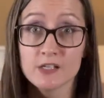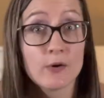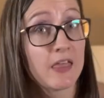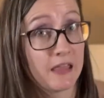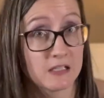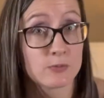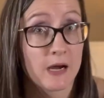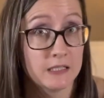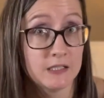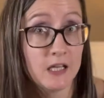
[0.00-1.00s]
Okay, that's where
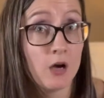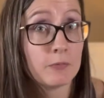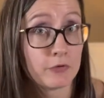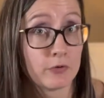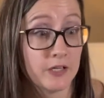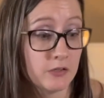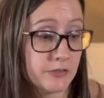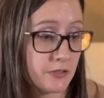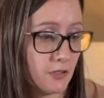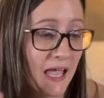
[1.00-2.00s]
I need the help for
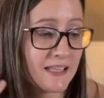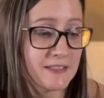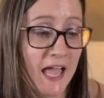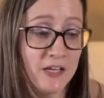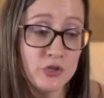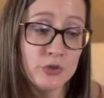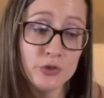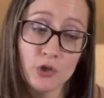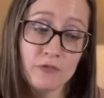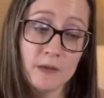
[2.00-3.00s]
reals. It has natural
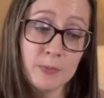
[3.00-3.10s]
UV